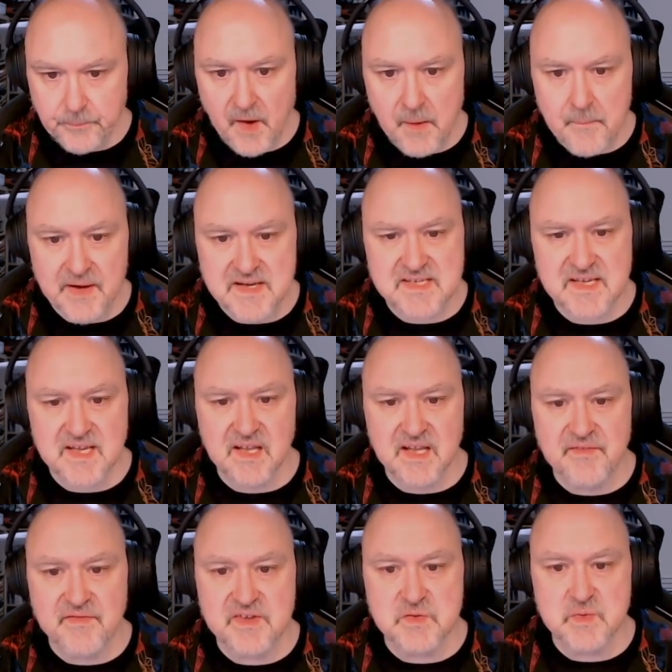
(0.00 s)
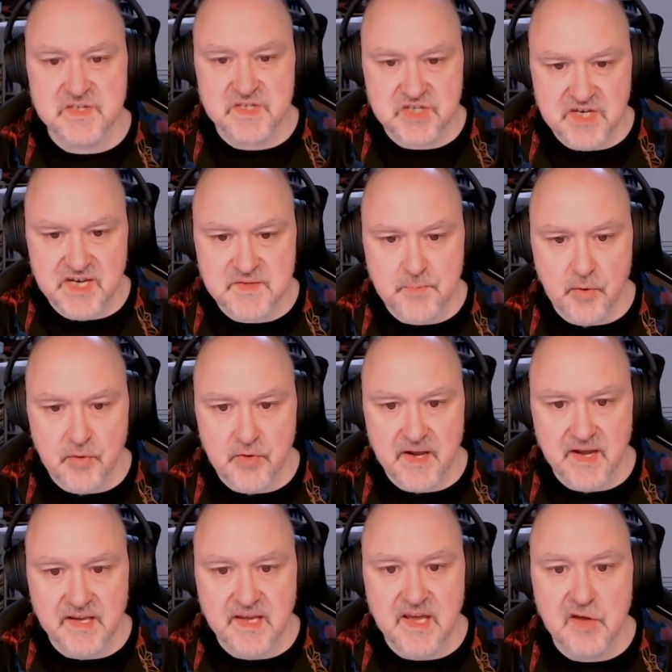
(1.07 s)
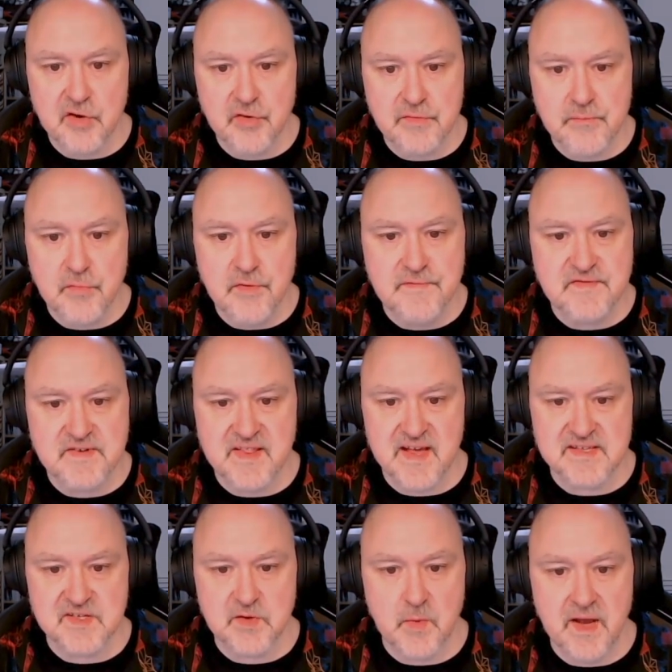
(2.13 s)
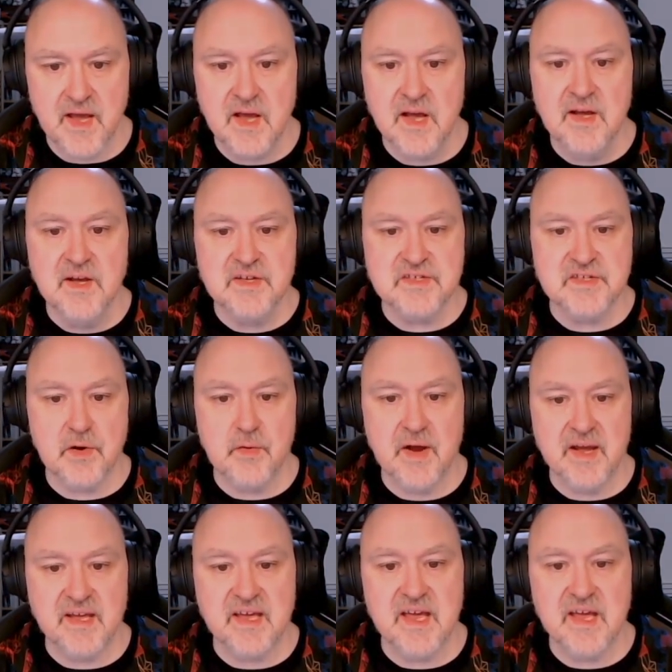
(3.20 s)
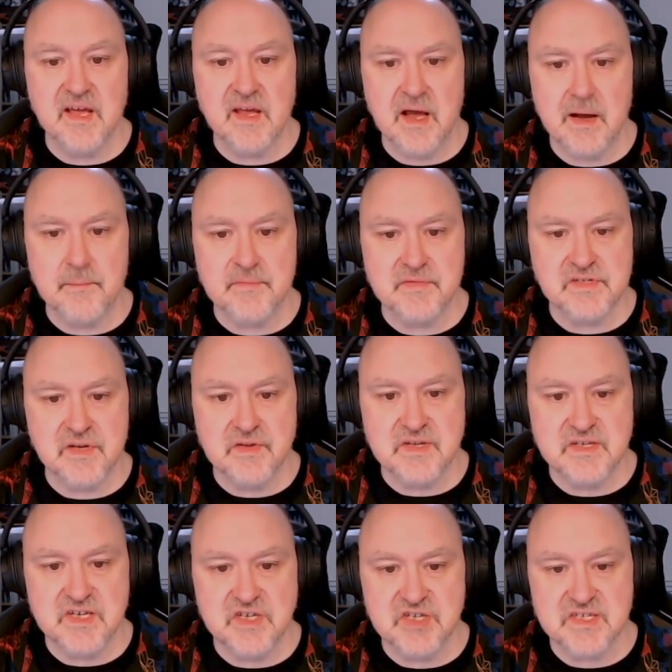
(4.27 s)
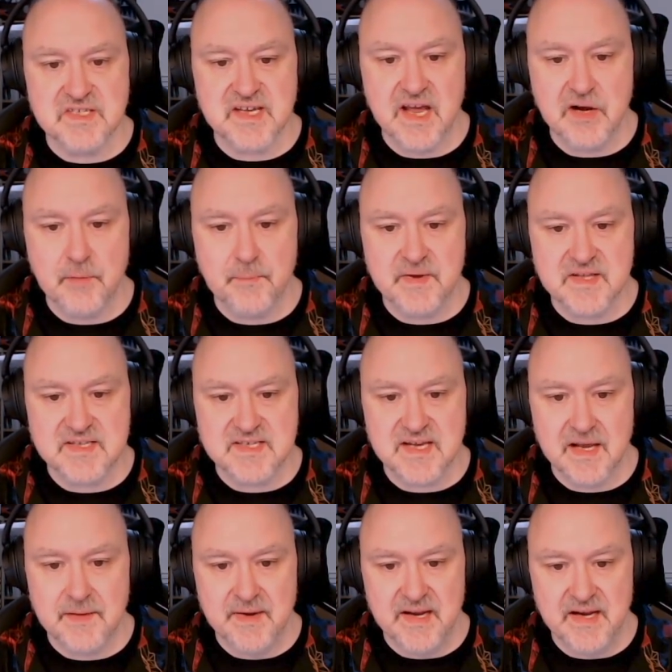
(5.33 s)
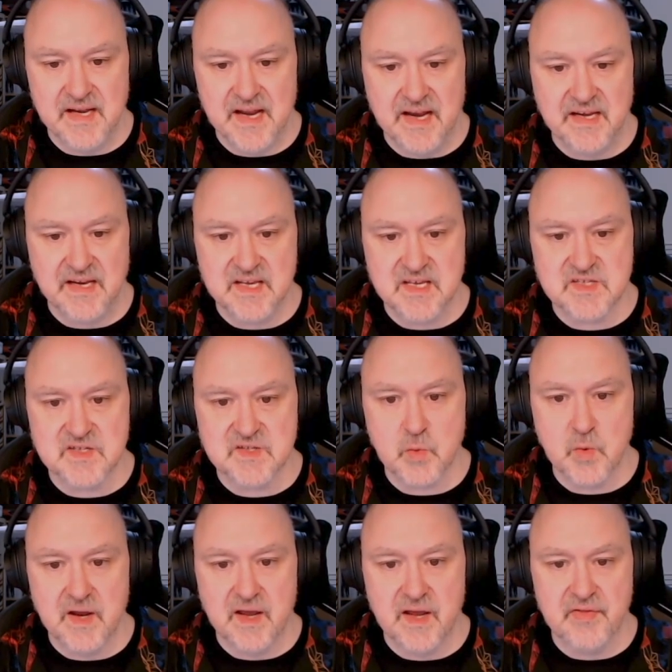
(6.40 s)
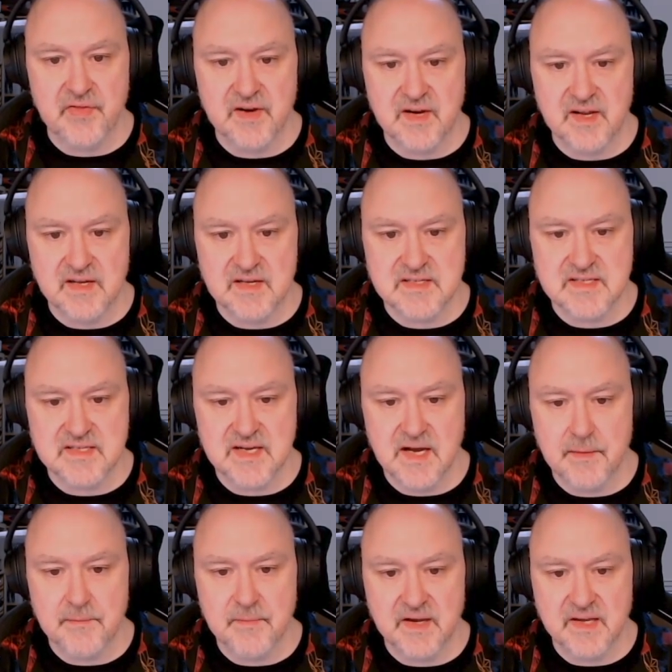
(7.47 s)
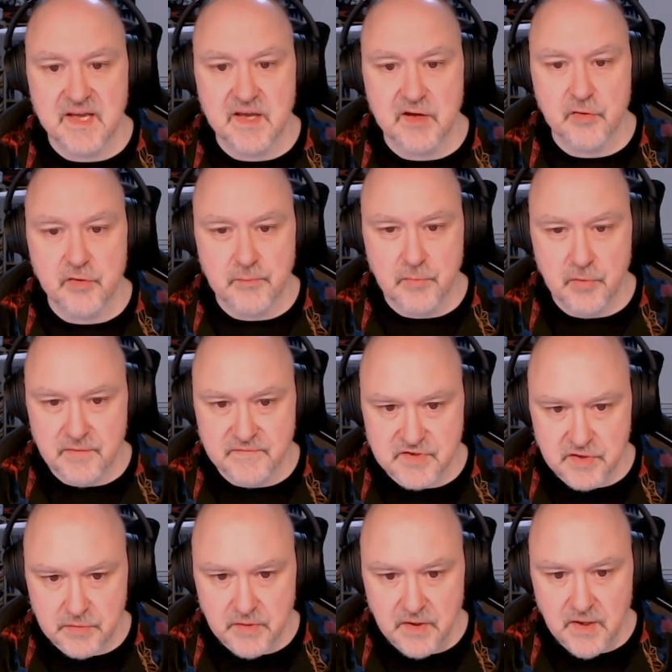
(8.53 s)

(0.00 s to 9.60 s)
basically, if this was a chessboard, a king could move to that square. So a king, um, so the digits cannot be the same in any square that is um, a king could move to.